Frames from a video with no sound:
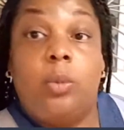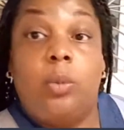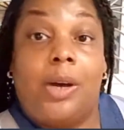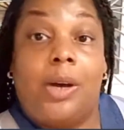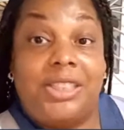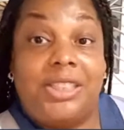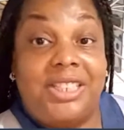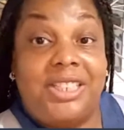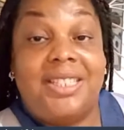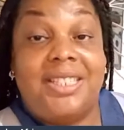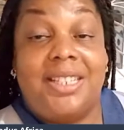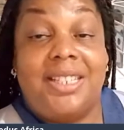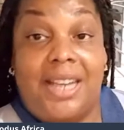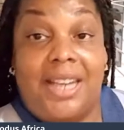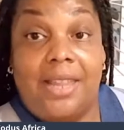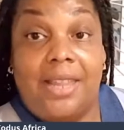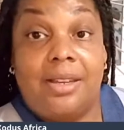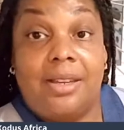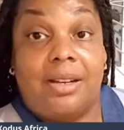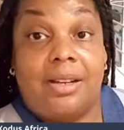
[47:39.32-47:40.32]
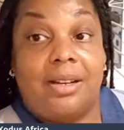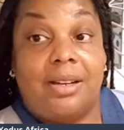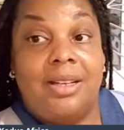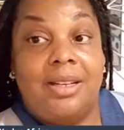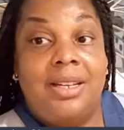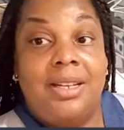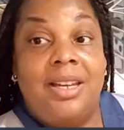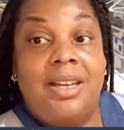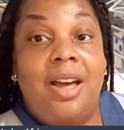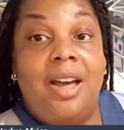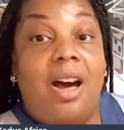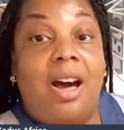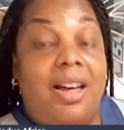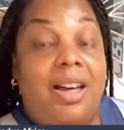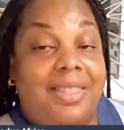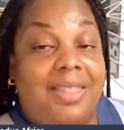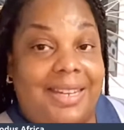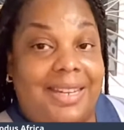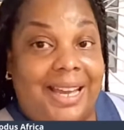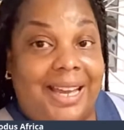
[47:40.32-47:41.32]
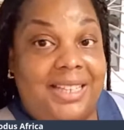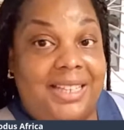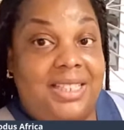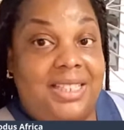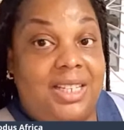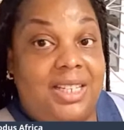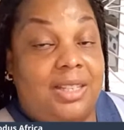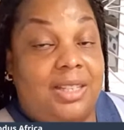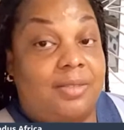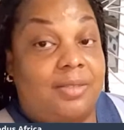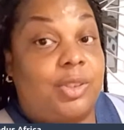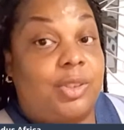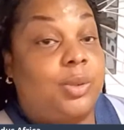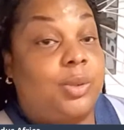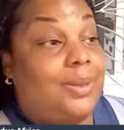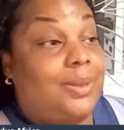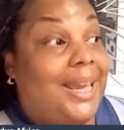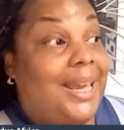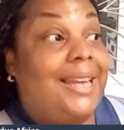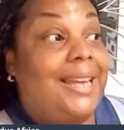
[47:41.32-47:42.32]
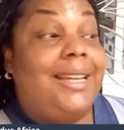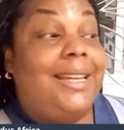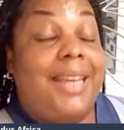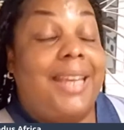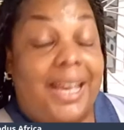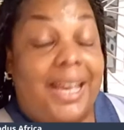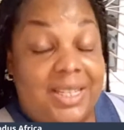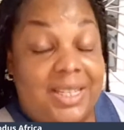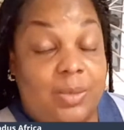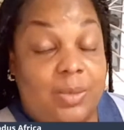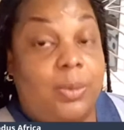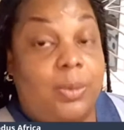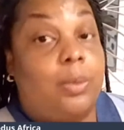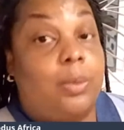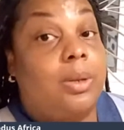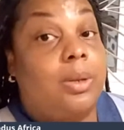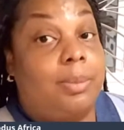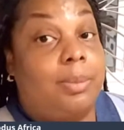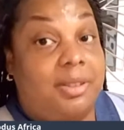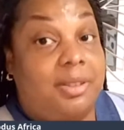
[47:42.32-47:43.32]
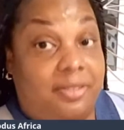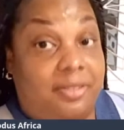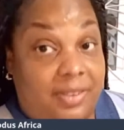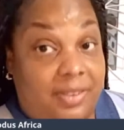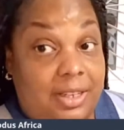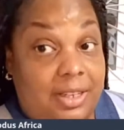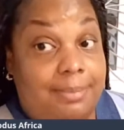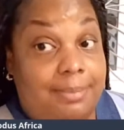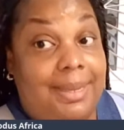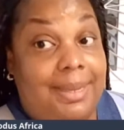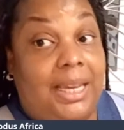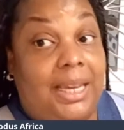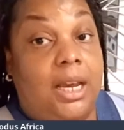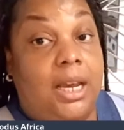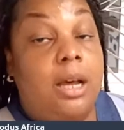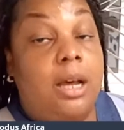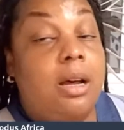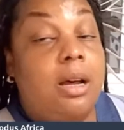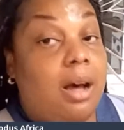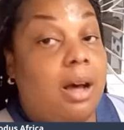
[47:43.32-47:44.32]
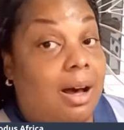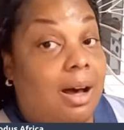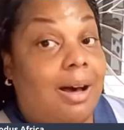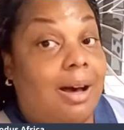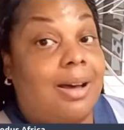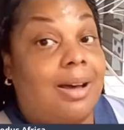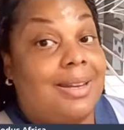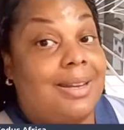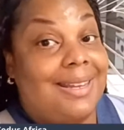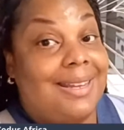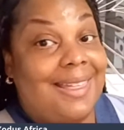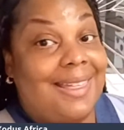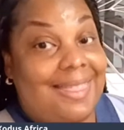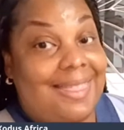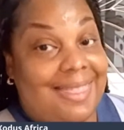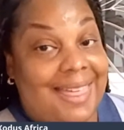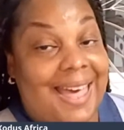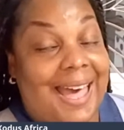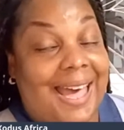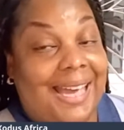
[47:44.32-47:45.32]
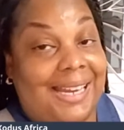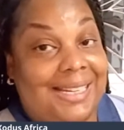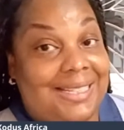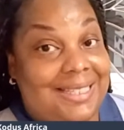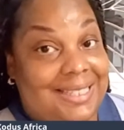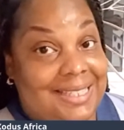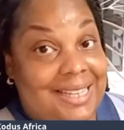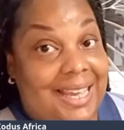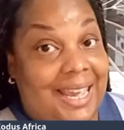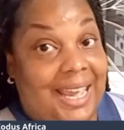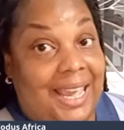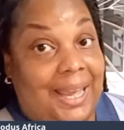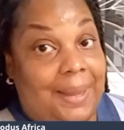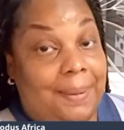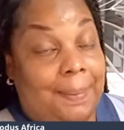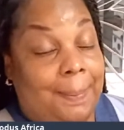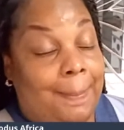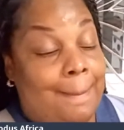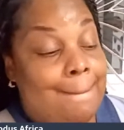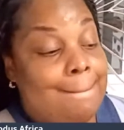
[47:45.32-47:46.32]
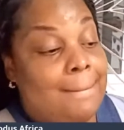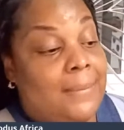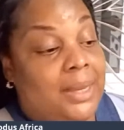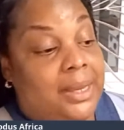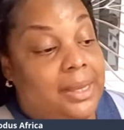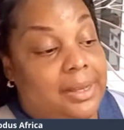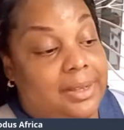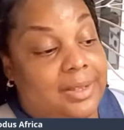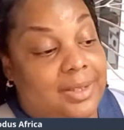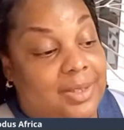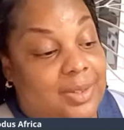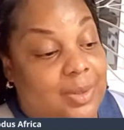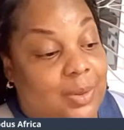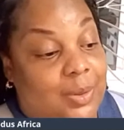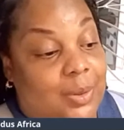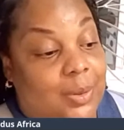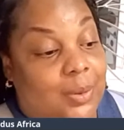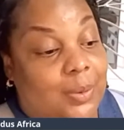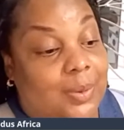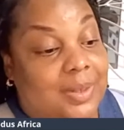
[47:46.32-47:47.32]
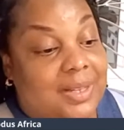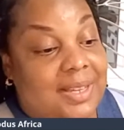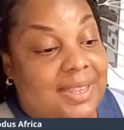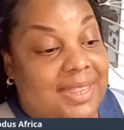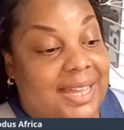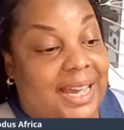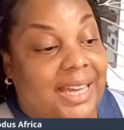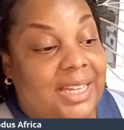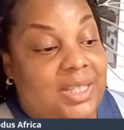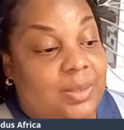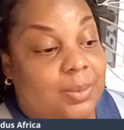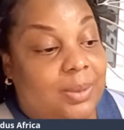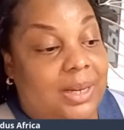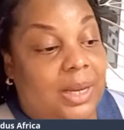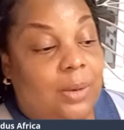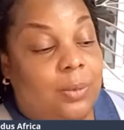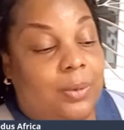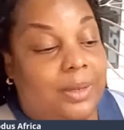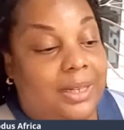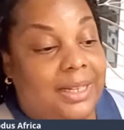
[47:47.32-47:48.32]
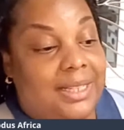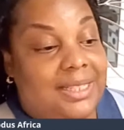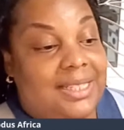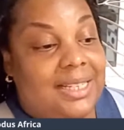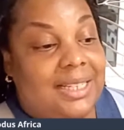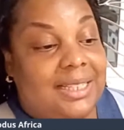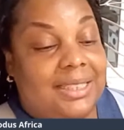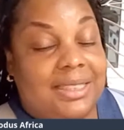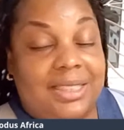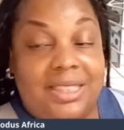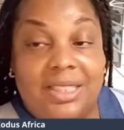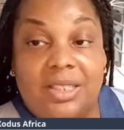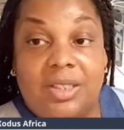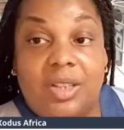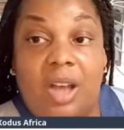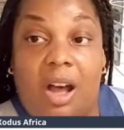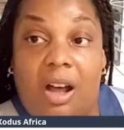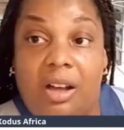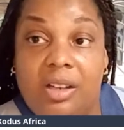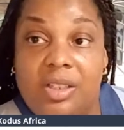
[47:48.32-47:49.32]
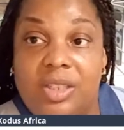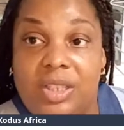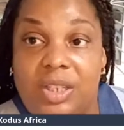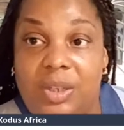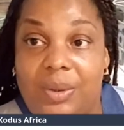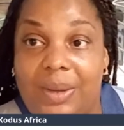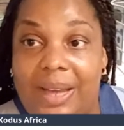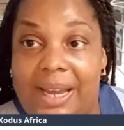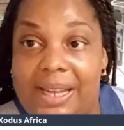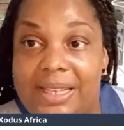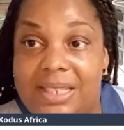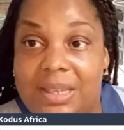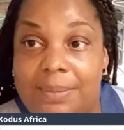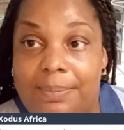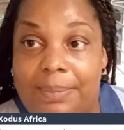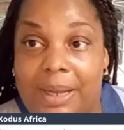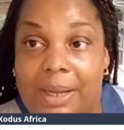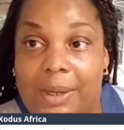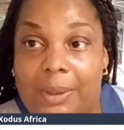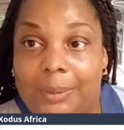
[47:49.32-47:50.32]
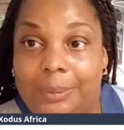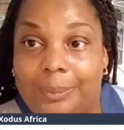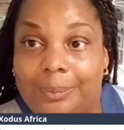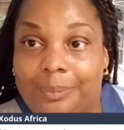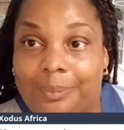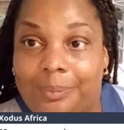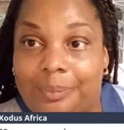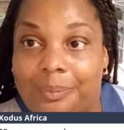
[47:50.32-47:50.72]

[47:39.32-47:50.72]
watch it together on the 19th of June. And yes, we will be filming on that day. So that's what I wanted to talk to you guys about.